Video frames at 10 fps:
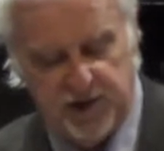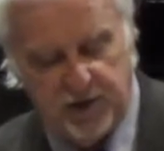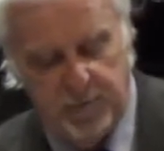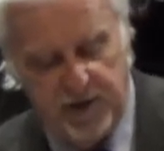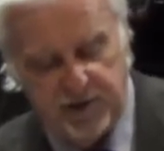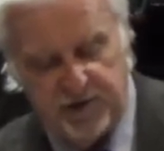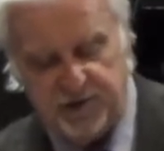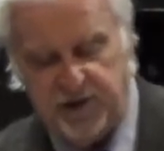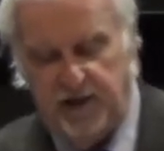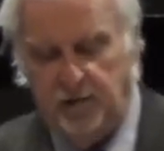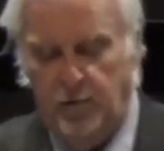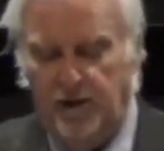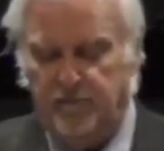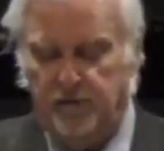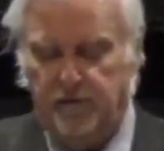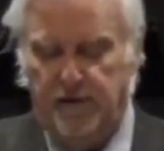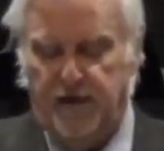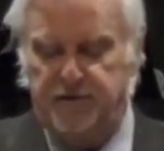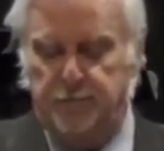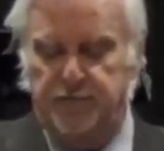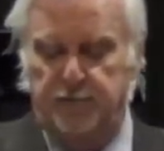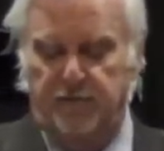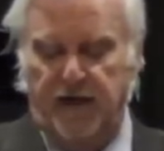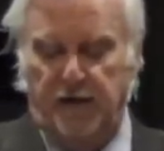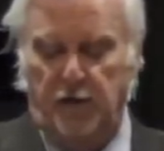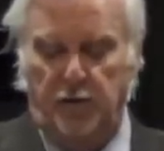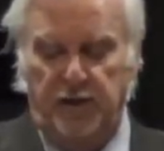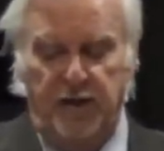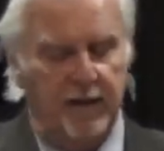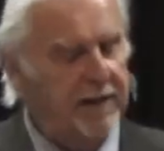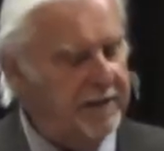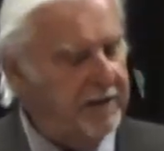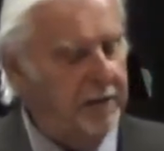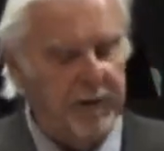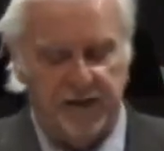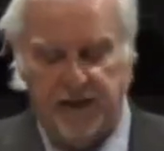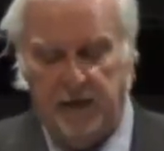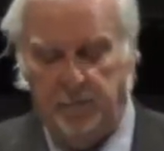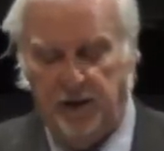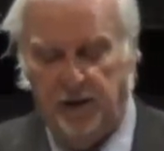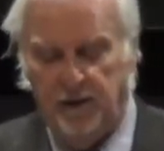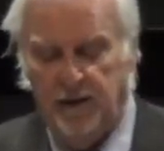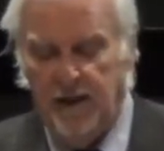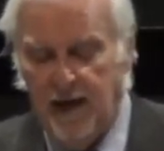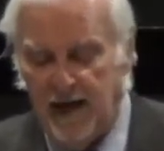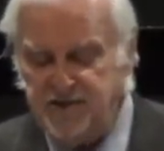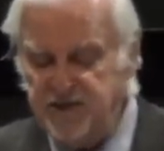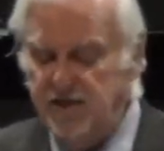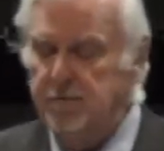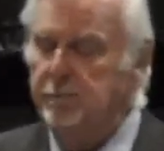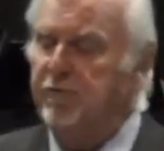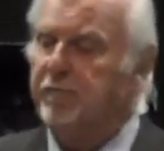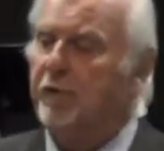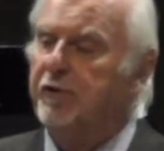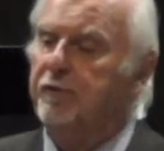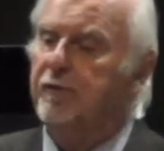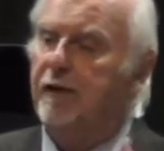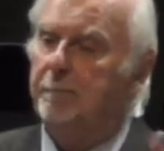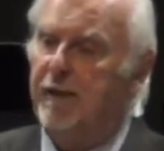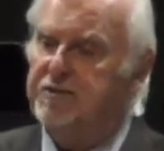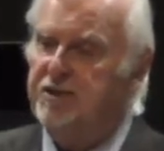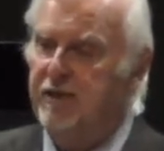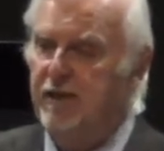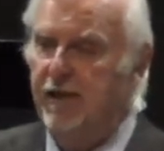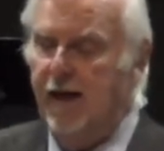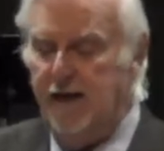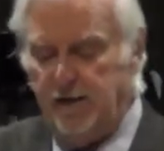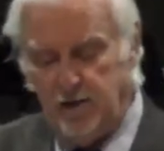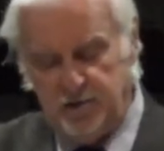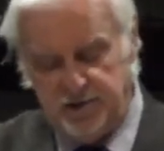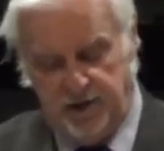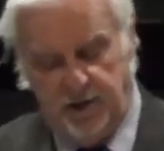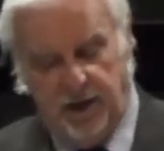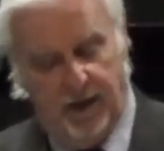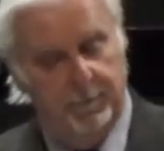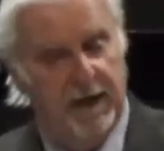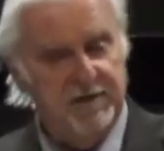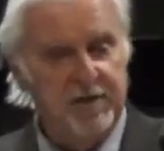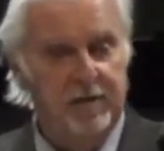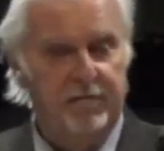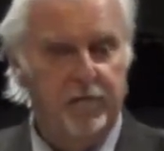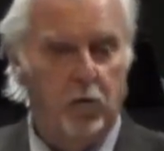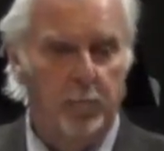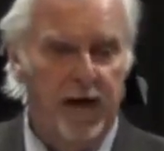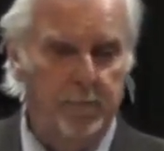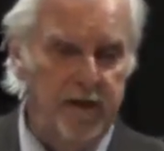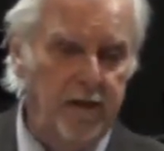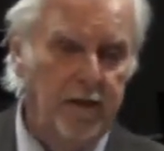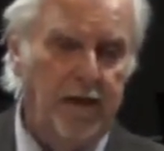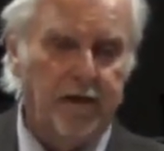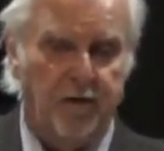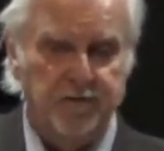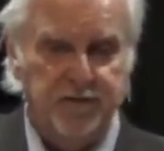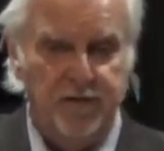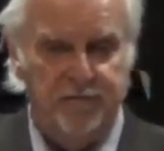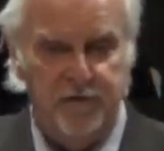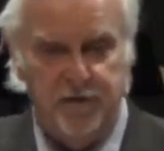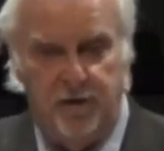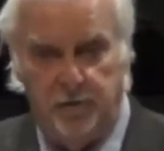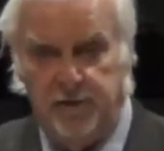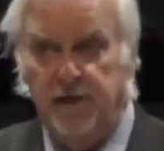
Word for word: command you this day to go after other gods which you have not known. Now think about that a minute. I set before you a blessing and a cursing. A blessing if you obey me, a cursing if you don't.